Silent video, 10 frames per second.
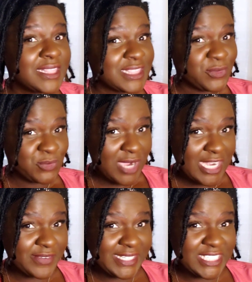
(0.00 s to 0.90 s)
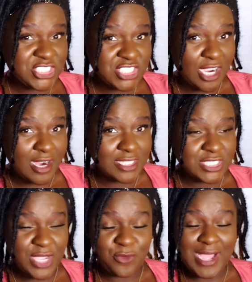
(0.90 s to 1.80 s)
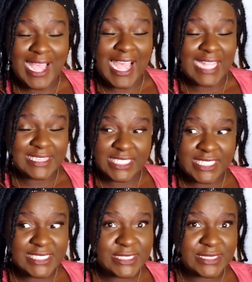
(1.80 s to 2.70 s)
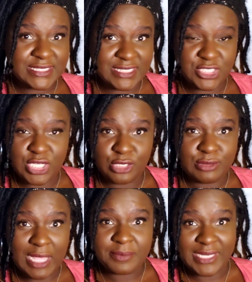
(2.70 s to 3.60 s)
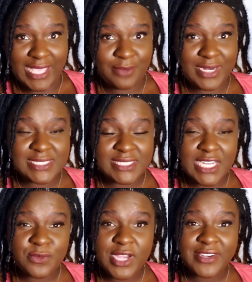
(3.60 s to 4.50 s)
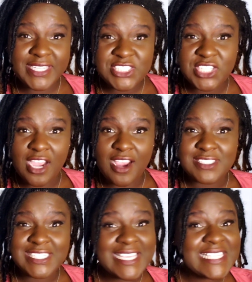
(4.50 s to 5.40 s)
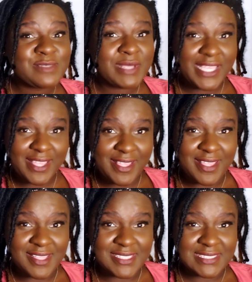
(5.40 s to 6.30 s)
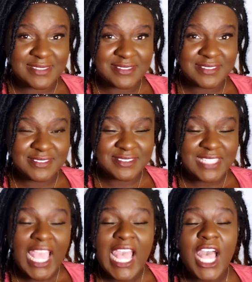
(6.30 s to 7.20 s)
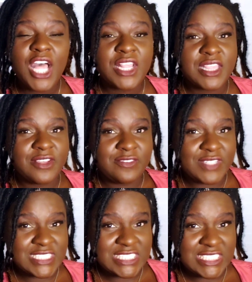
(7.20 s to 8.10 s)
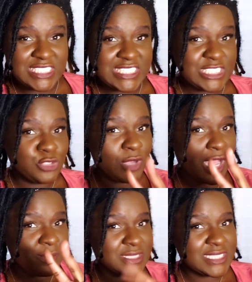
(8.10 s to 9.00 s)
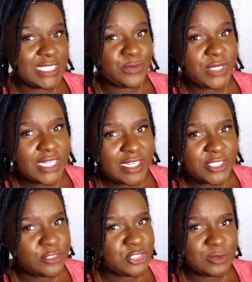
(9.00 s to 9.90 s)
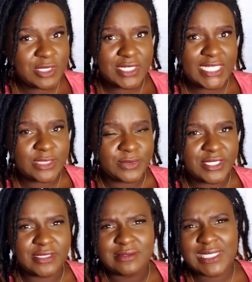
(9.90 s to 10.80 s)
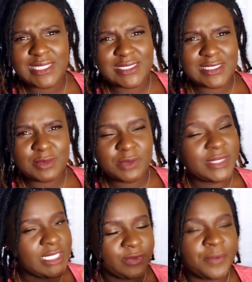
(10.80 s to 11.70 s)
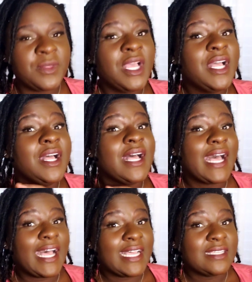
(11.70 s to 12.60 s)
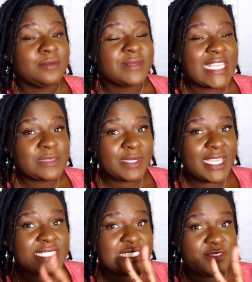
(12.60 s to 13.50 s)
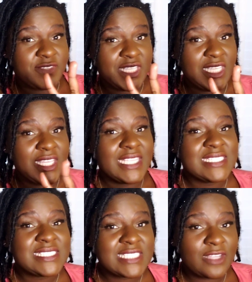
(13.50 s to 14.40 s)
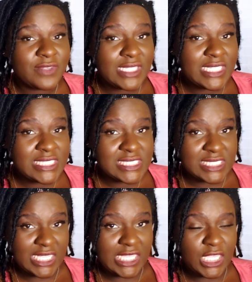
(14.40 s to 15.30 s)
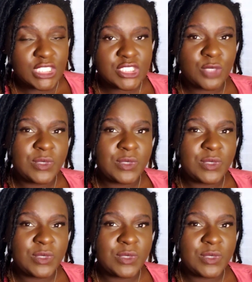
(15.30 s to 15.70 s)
The watery discharge, and why I think it's, I'm glad when I see that watery discharge, is because I almost said the word. YouTube don't like the word. Ain't that something? But anyway, that's because the V is self-cleansing. So